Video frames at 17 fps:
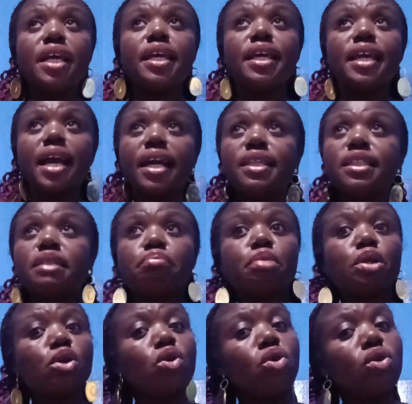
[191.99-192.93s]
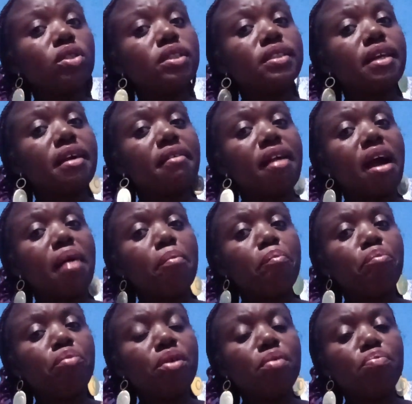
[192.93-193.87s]
Yes, because there
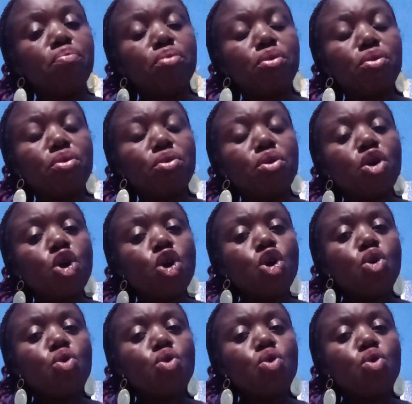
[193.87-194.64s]
are people